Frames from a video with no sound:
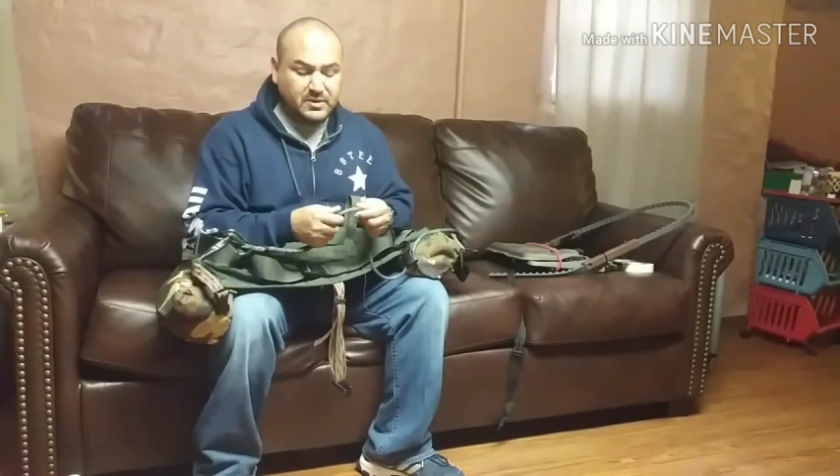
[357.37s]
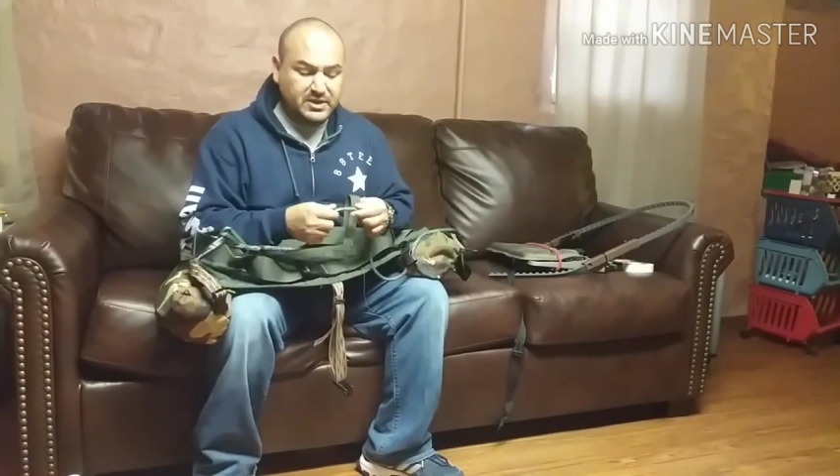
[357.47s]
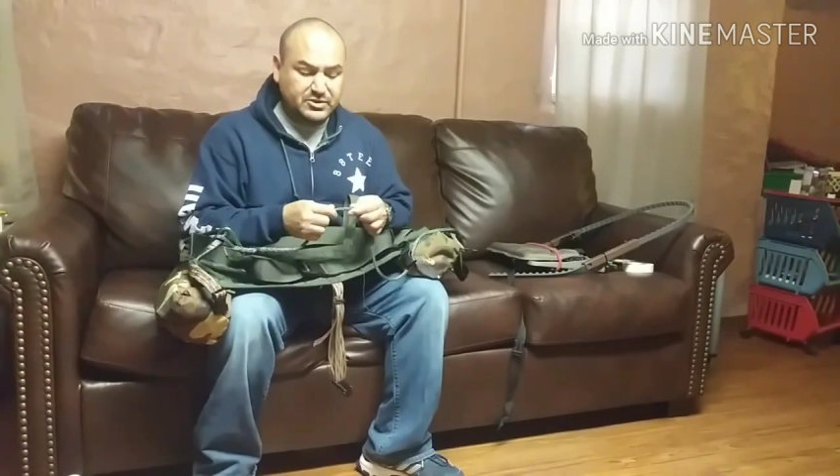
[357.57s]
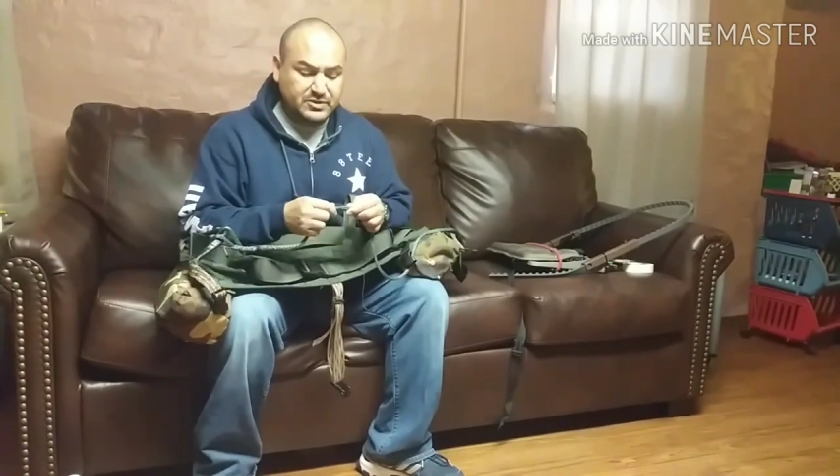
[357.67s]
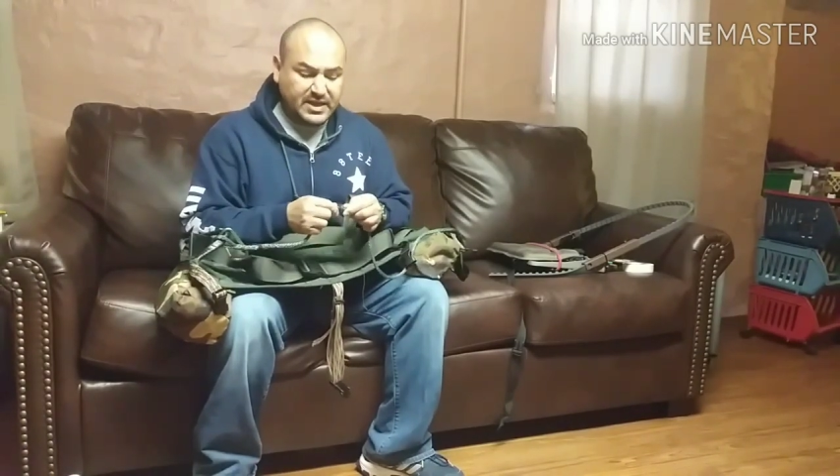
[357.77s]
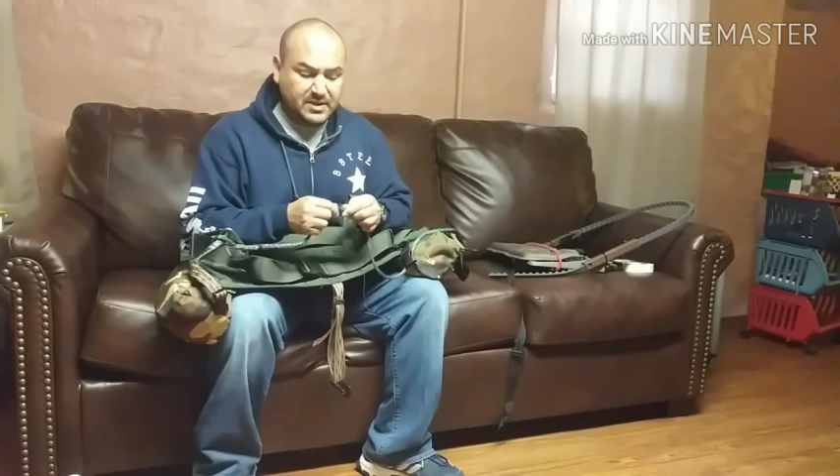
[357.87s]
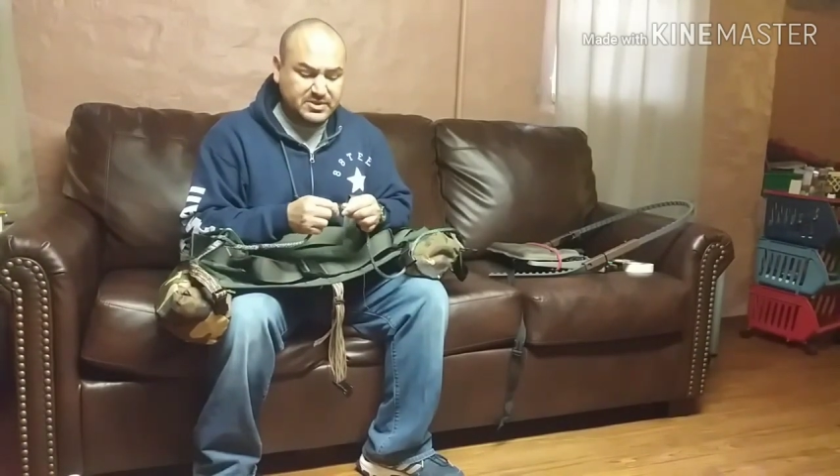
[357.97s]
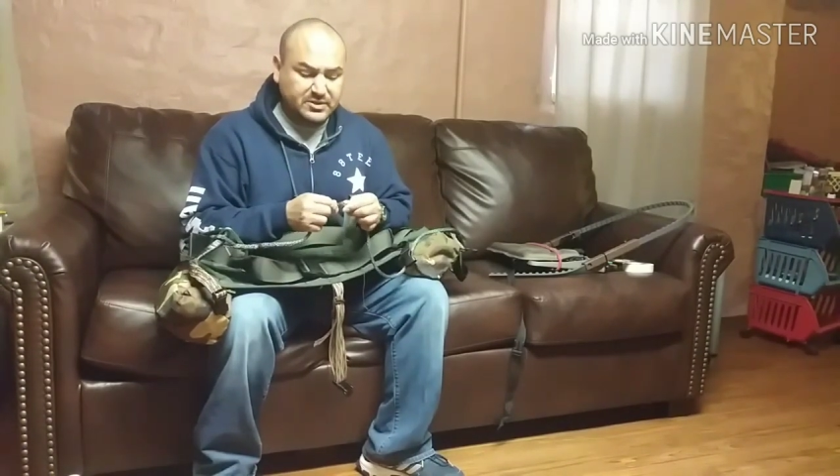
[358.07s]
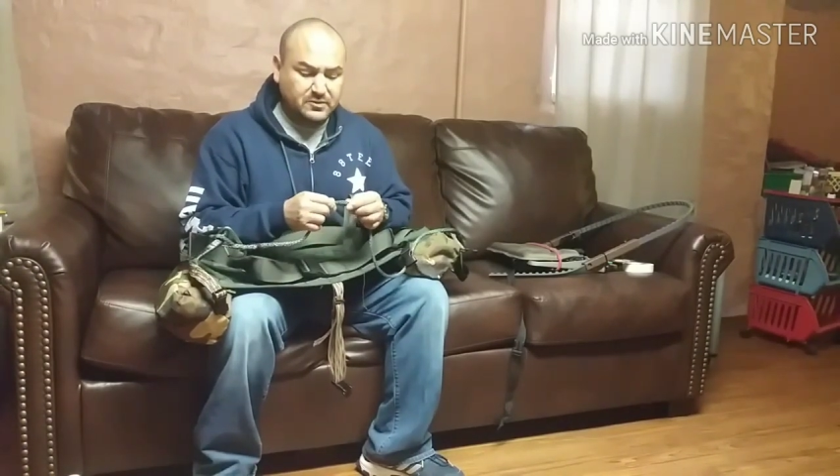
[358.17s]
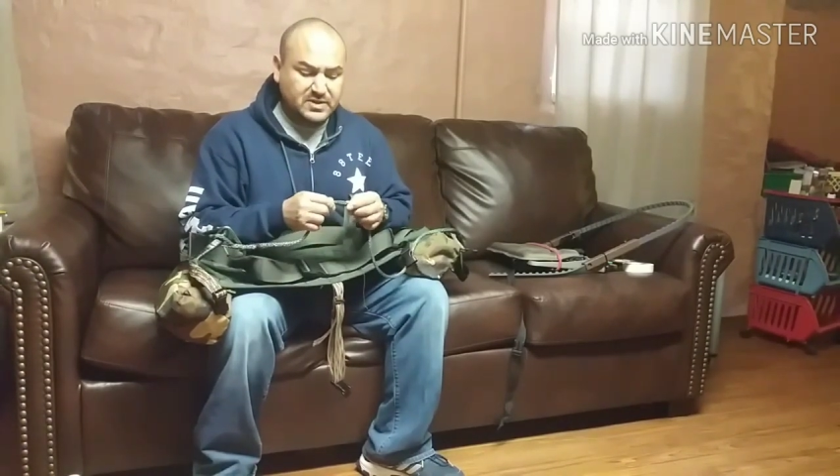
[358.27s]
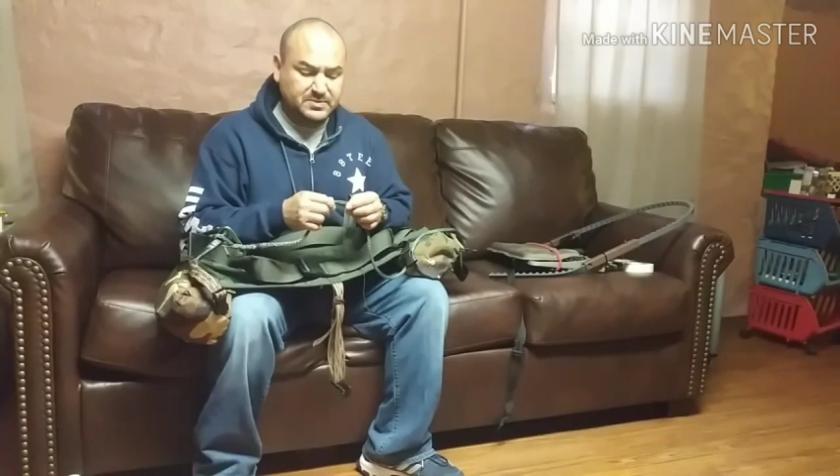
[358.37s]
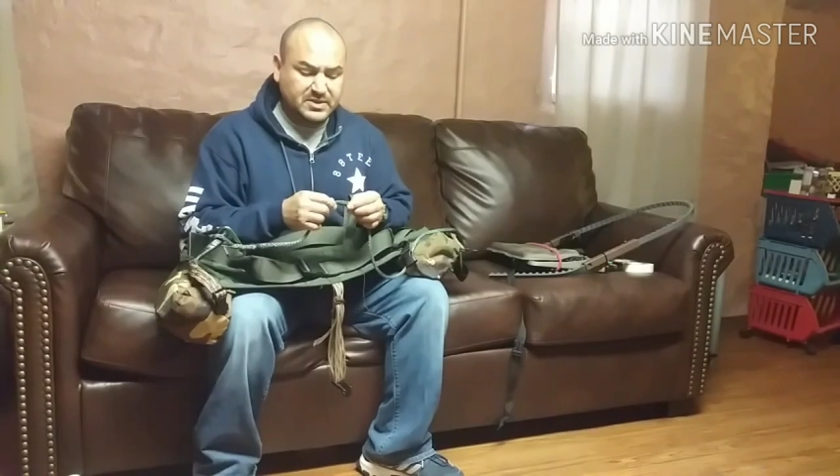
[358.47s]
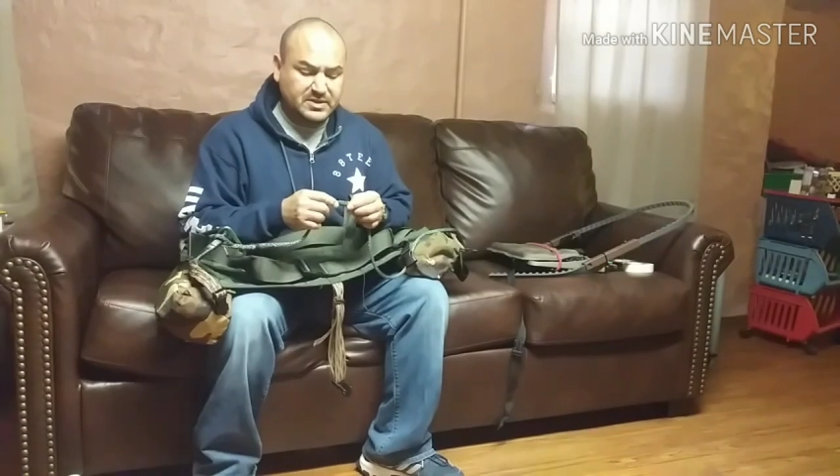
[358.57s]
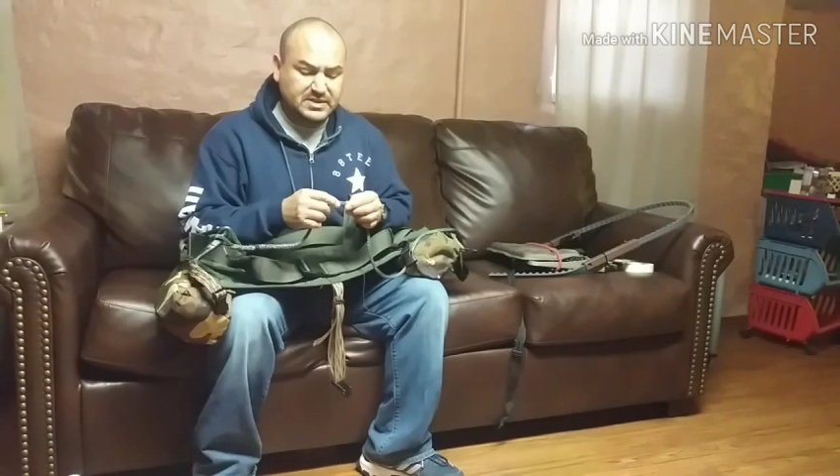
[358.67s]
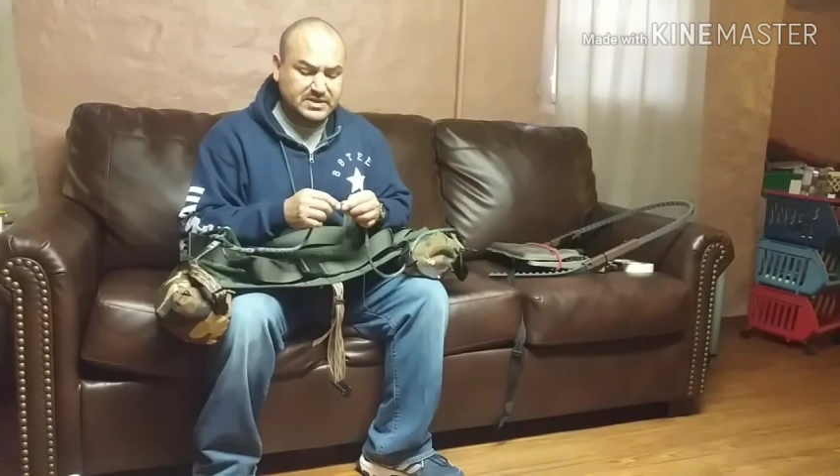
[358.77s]
why I chose Amsteel was
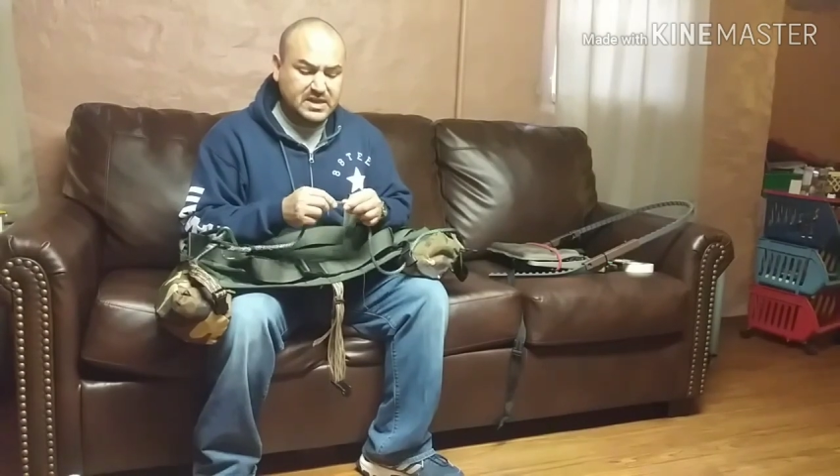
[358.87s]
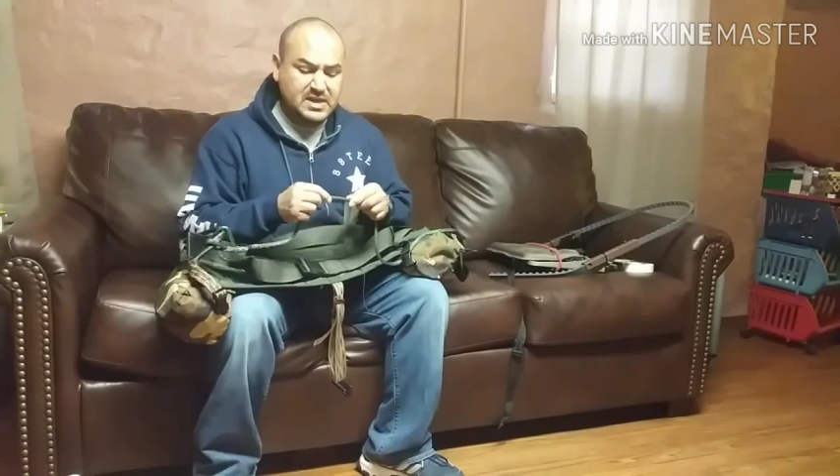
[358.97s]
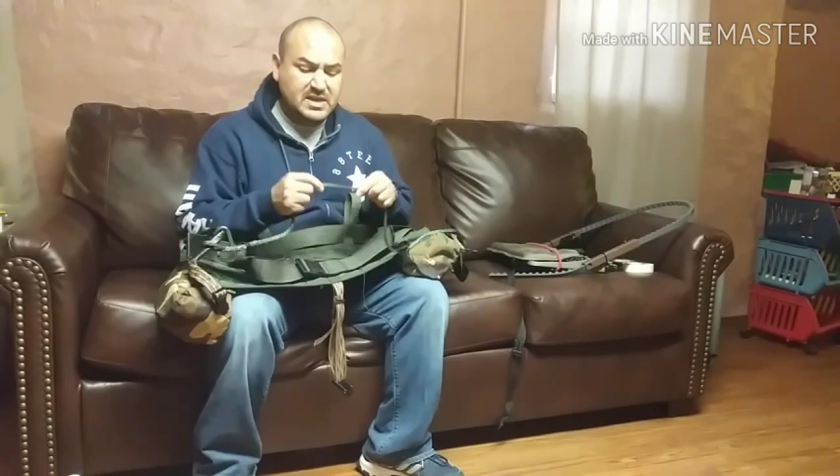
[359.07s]
because